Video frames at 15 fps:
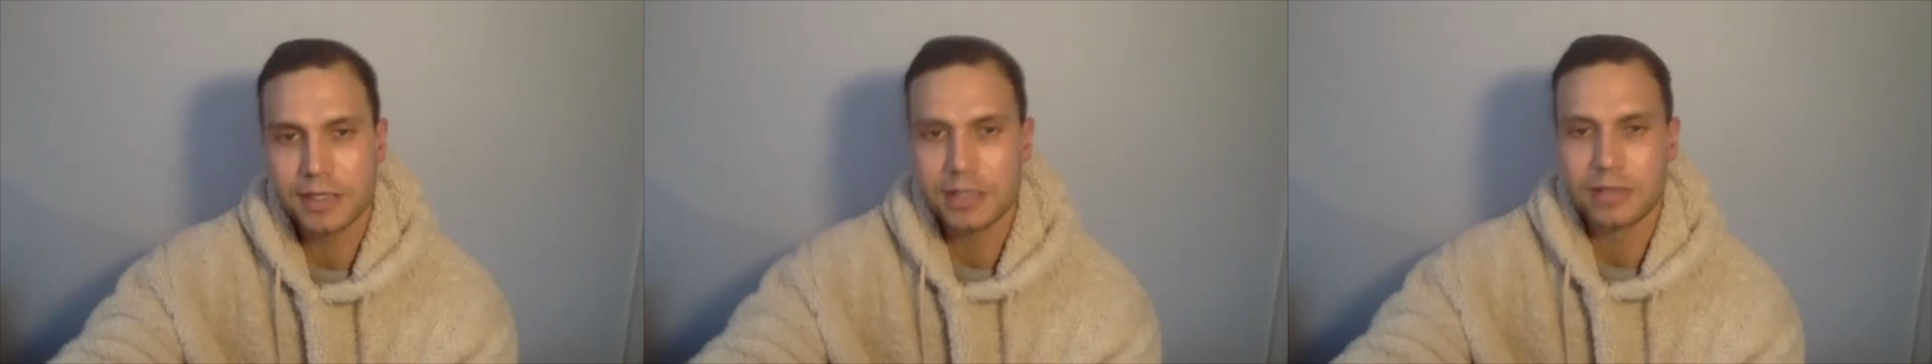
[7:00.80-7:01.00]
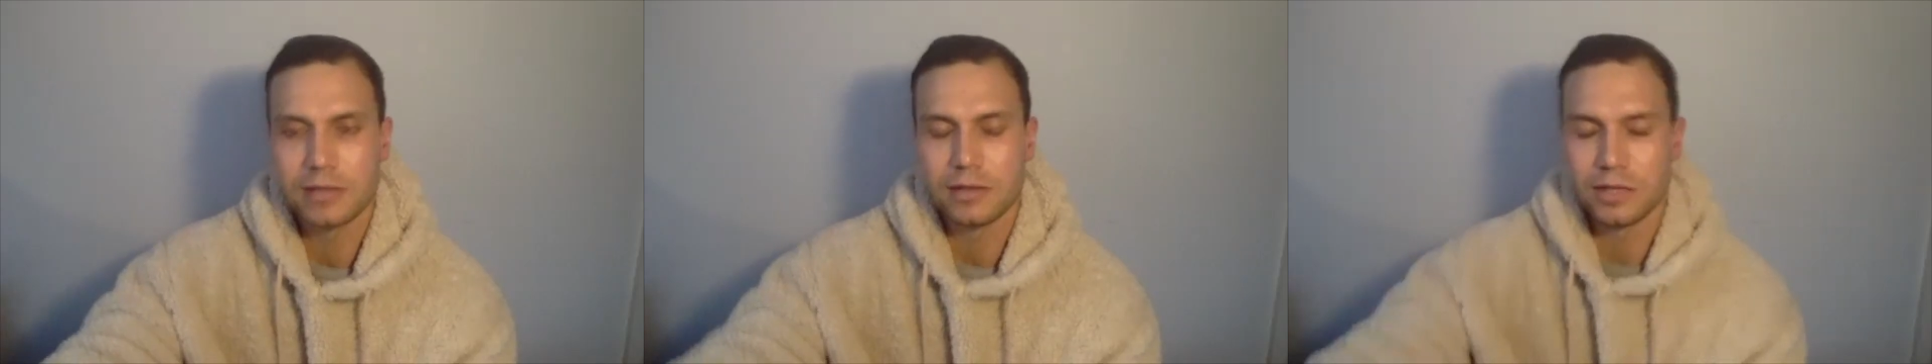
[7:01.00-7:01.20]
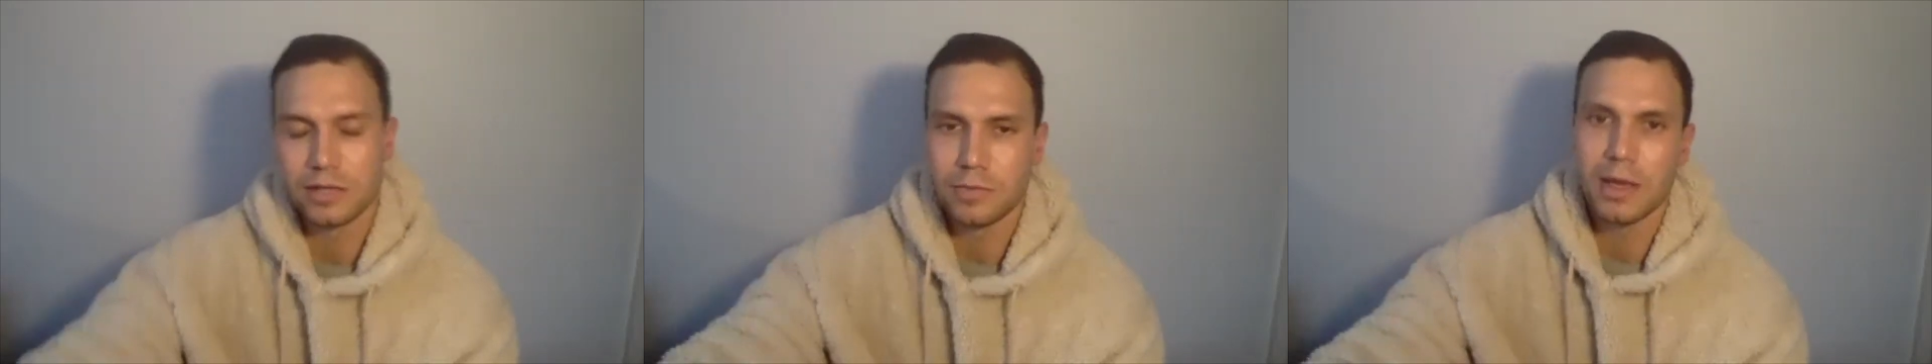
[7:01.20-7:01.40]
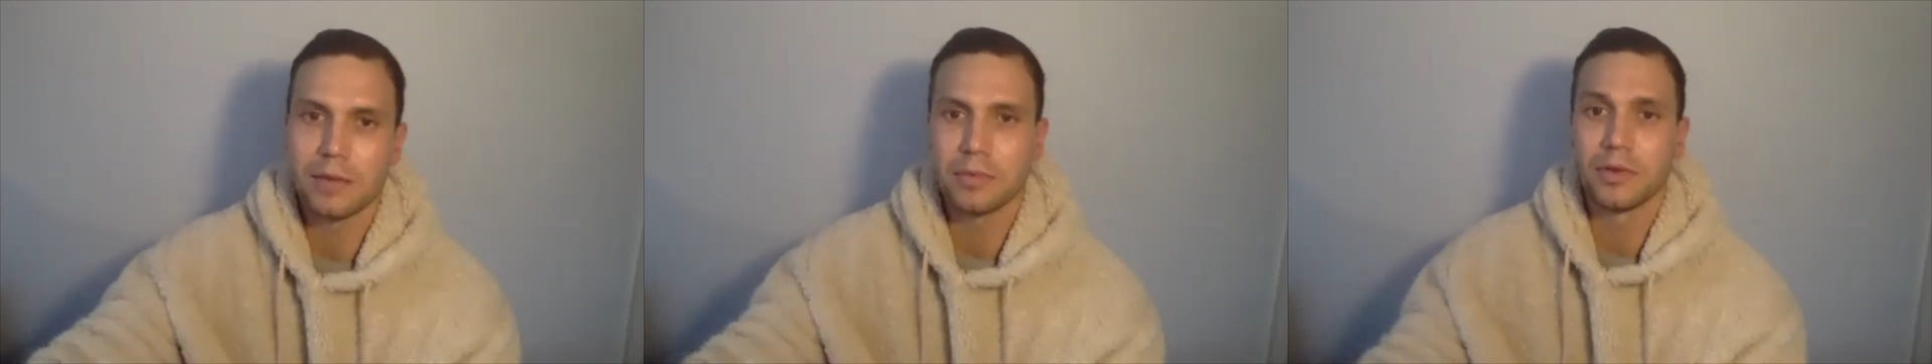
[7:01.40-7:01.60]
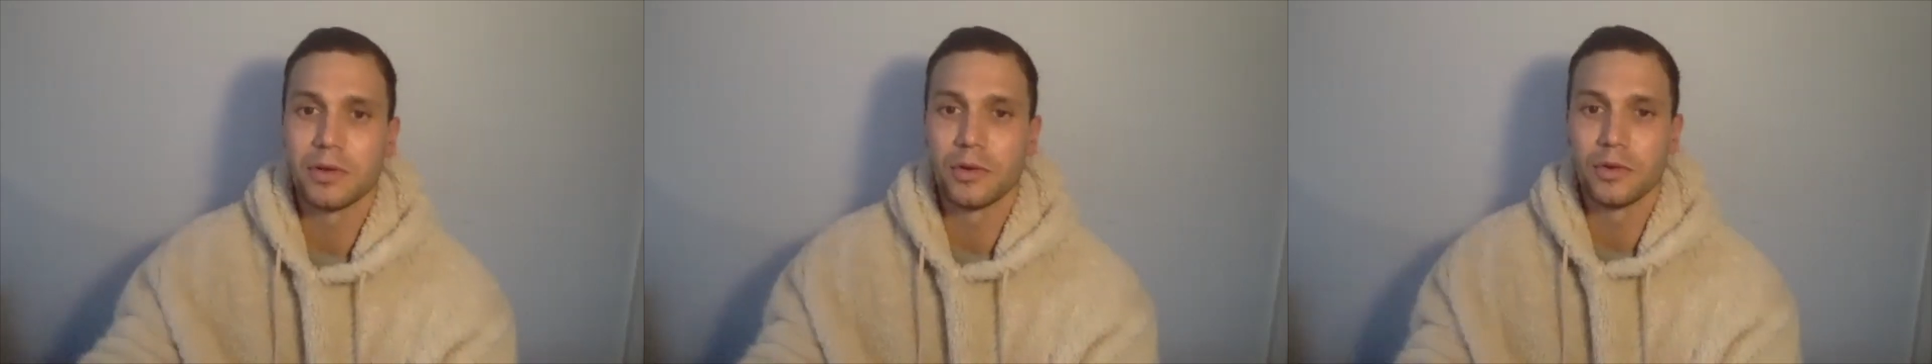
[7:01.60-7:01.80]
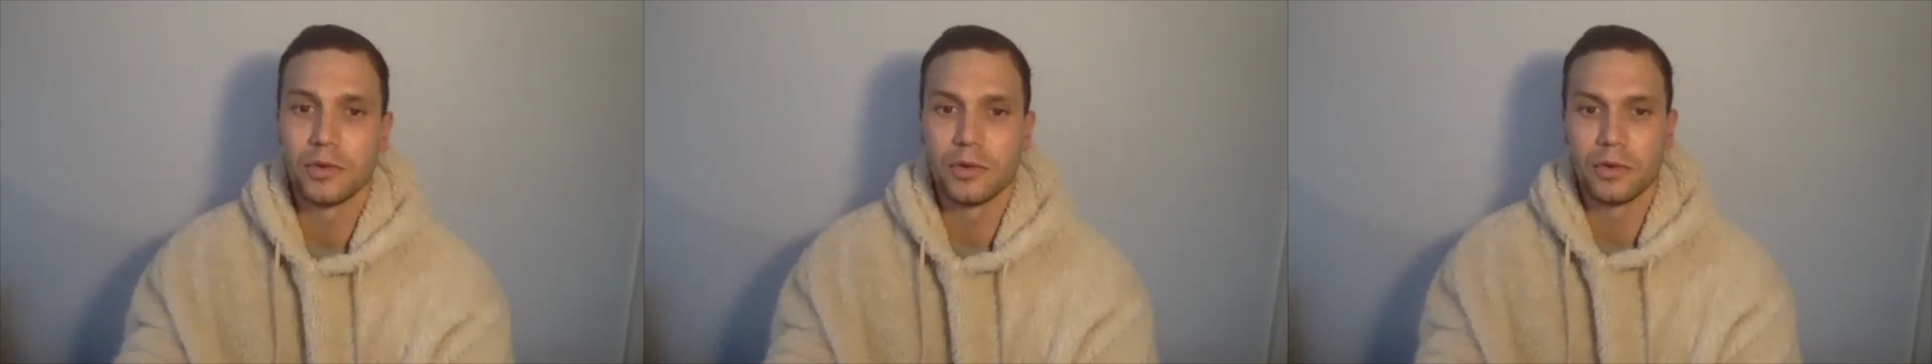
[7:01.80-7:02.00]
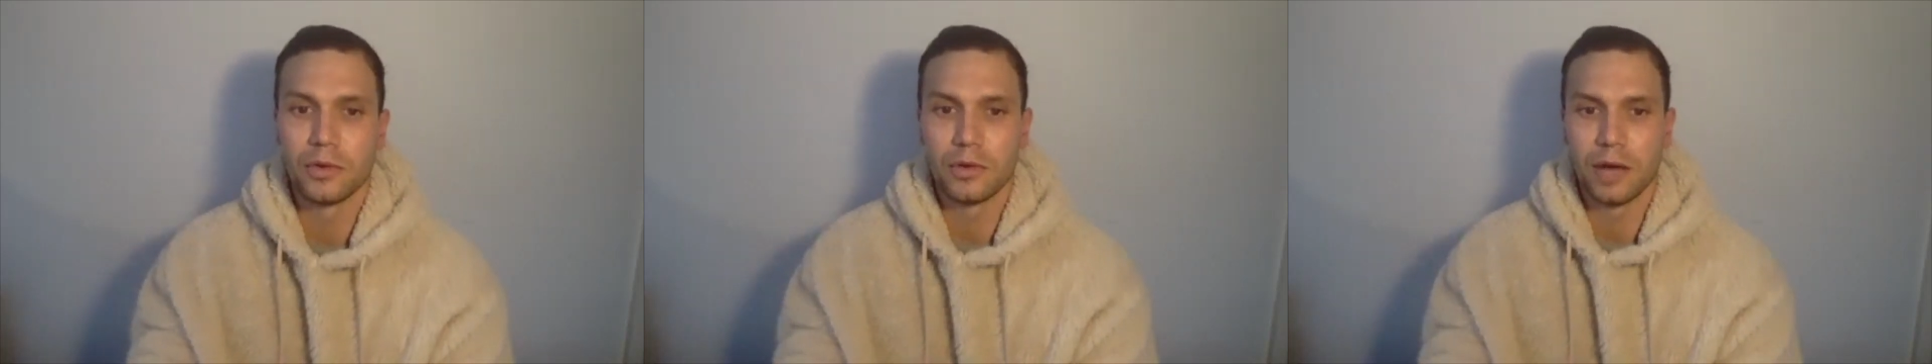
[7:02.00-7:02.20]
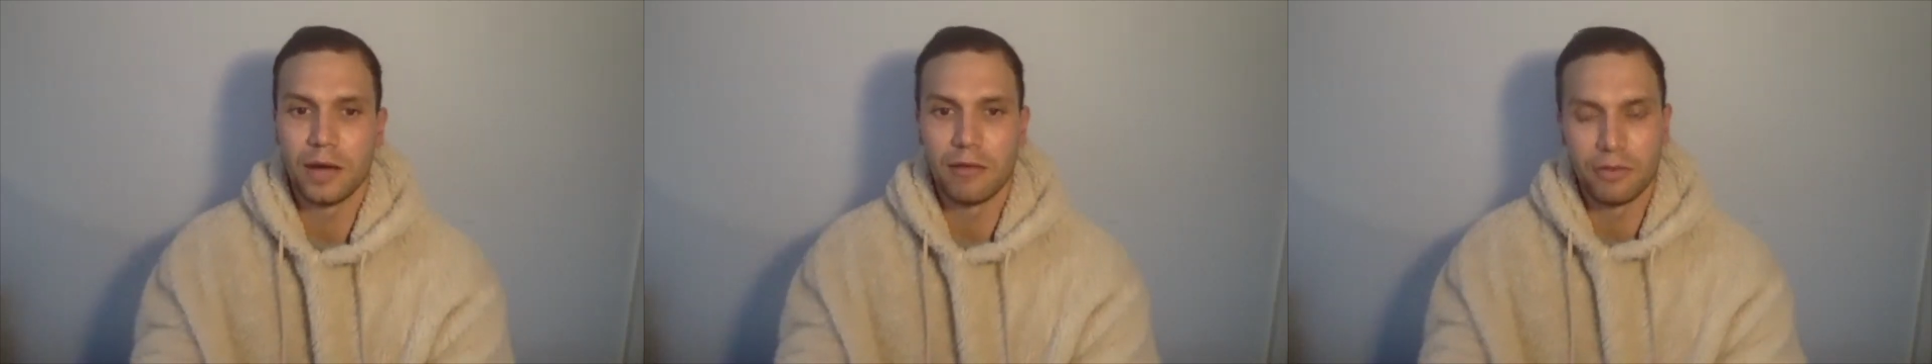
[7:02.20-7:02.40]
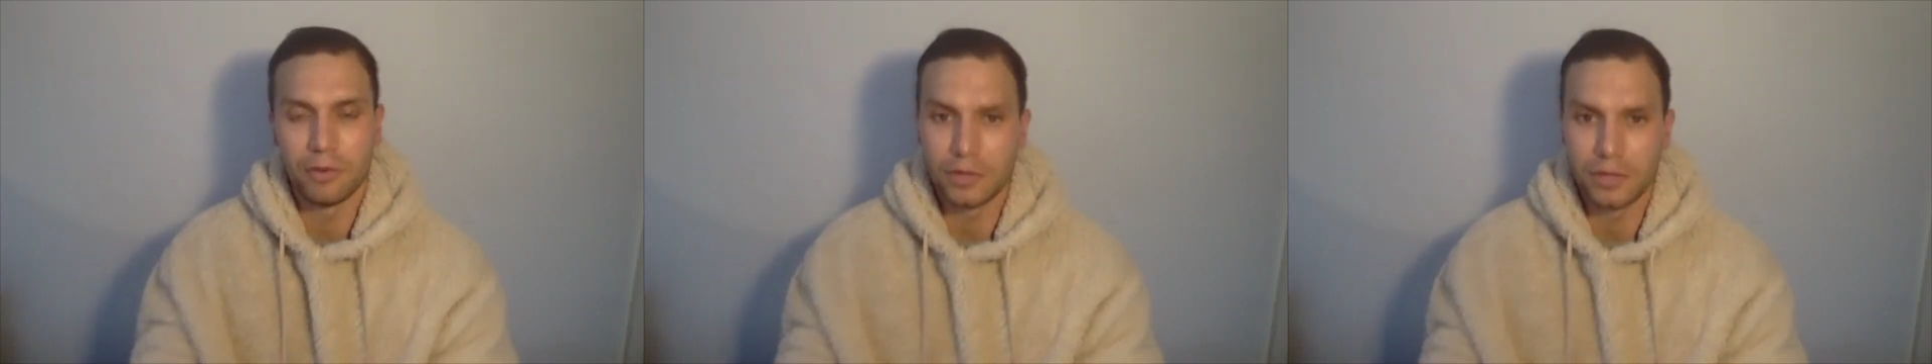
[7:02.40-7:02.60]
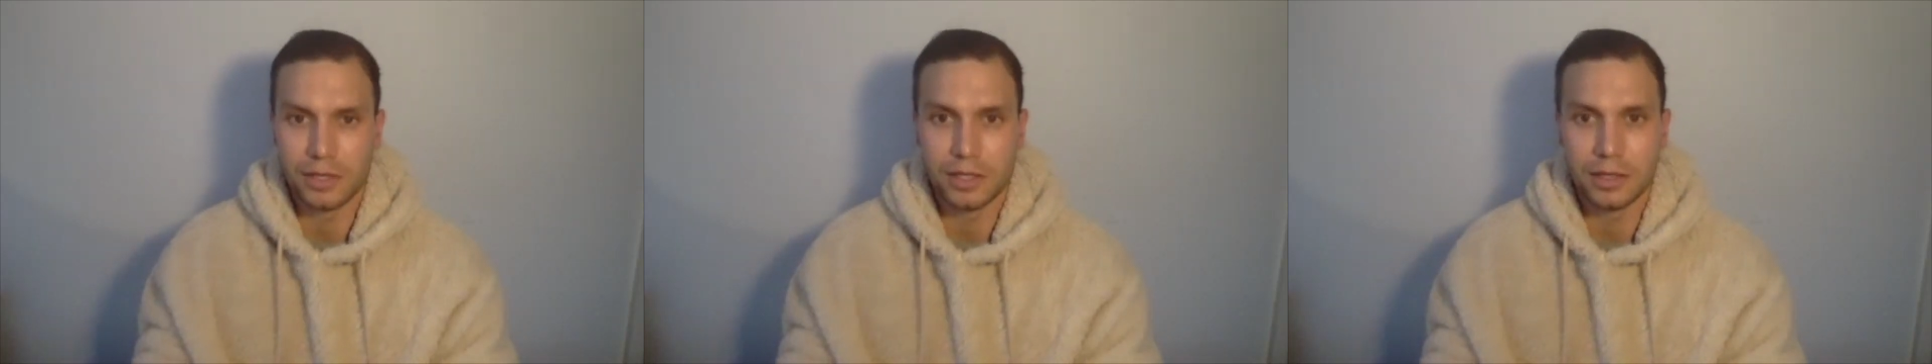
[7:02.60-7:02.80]
as those people who
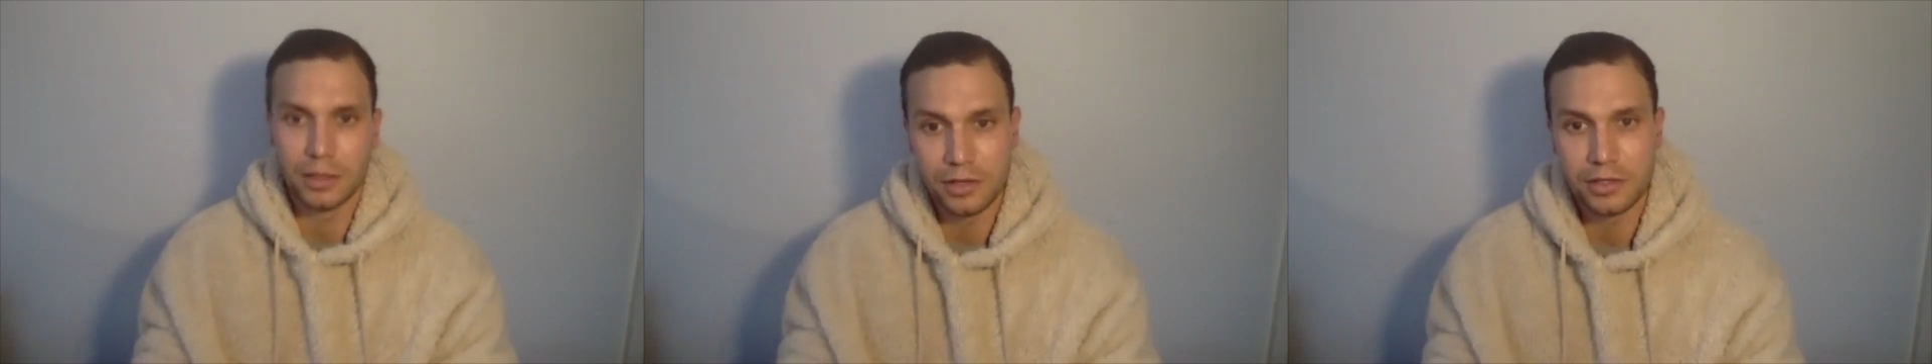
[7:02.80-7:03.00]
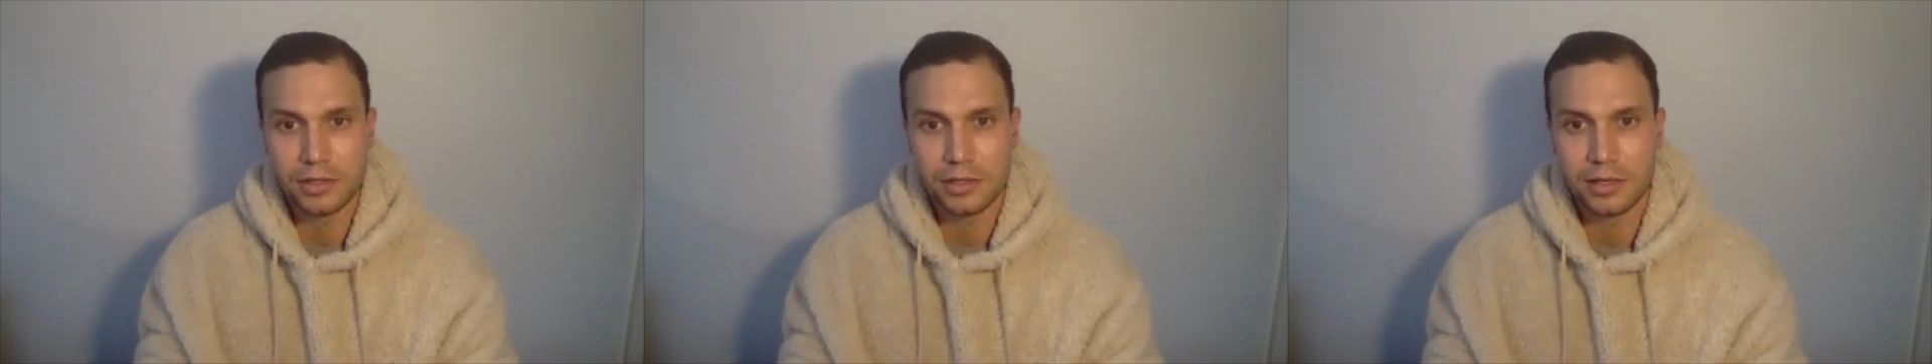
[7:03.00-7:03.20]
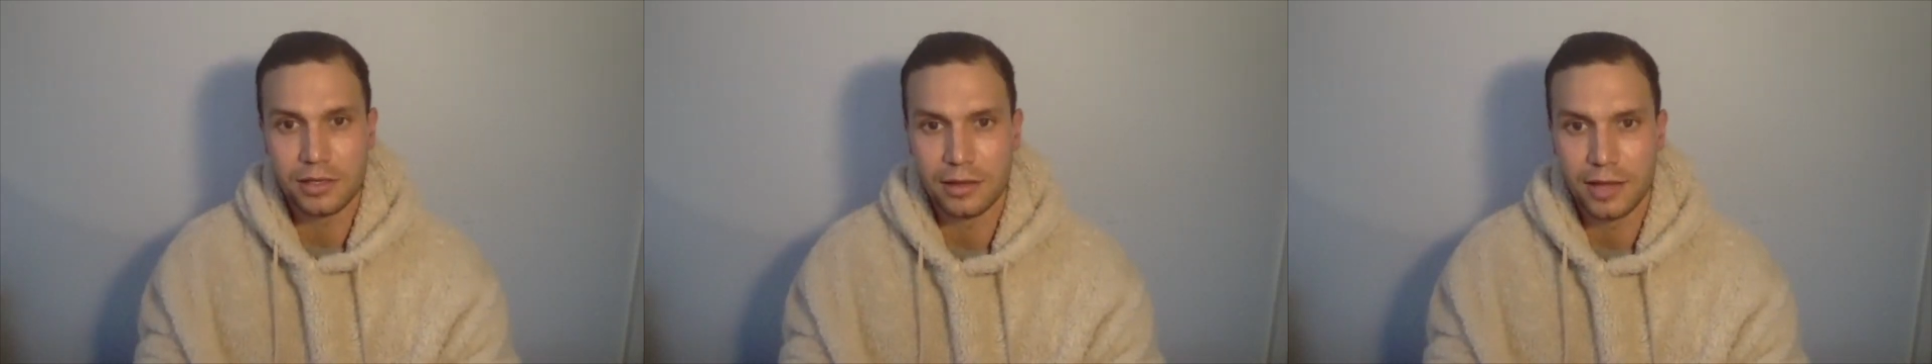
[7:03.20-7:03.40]
unfortunately lost